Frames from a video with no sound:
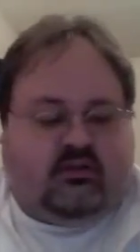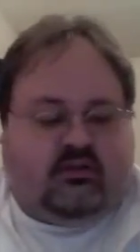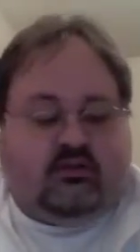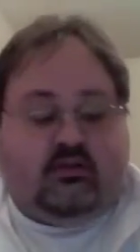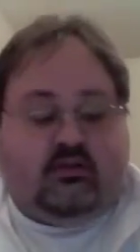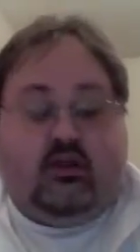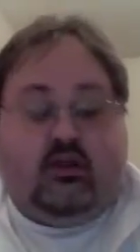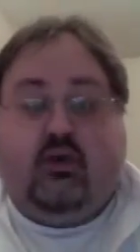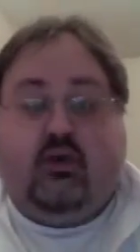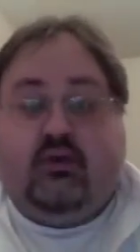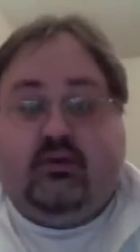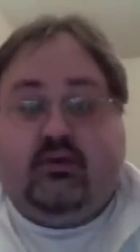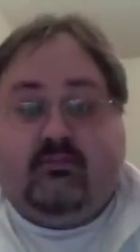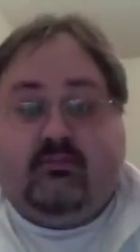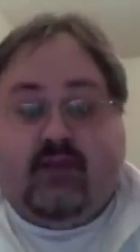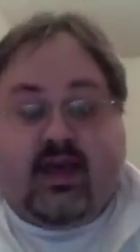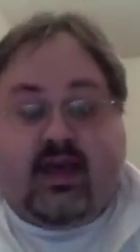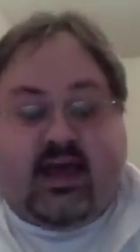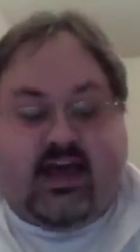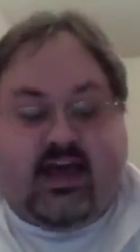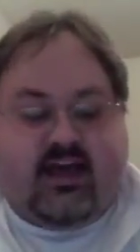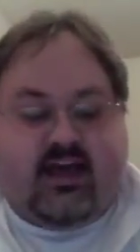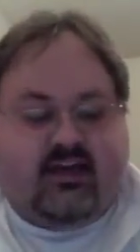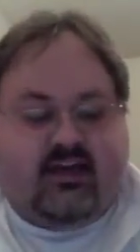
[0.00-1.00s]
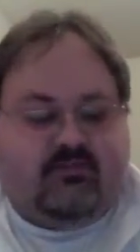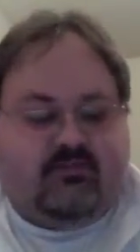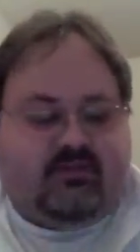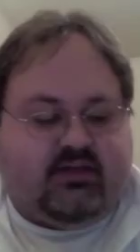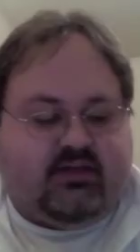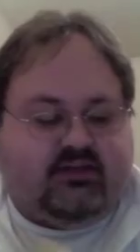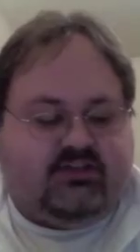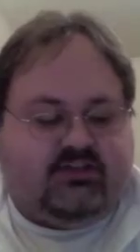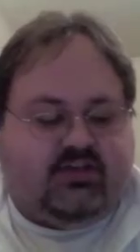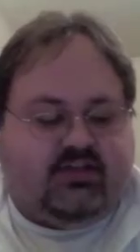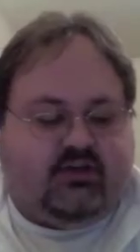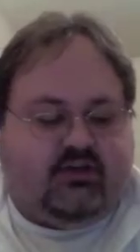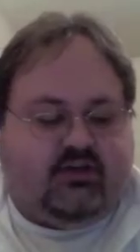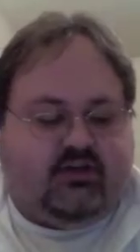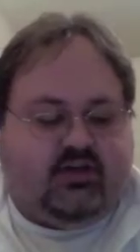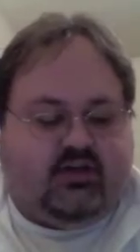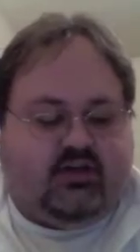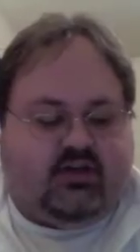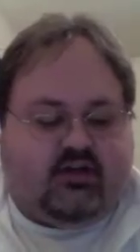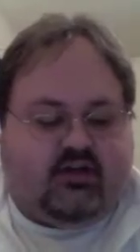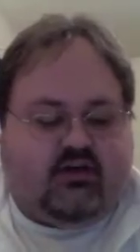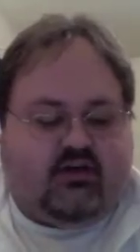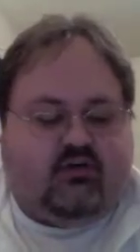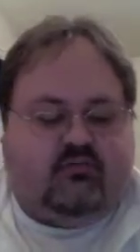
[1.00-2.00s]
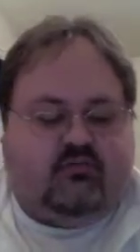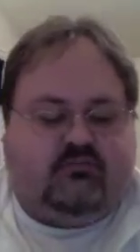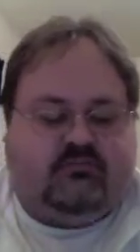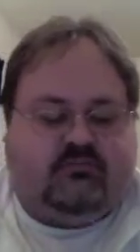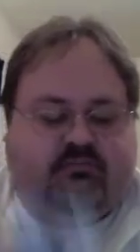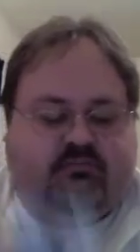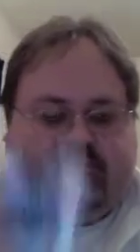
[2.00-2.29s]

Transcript: loaded pack because here you go.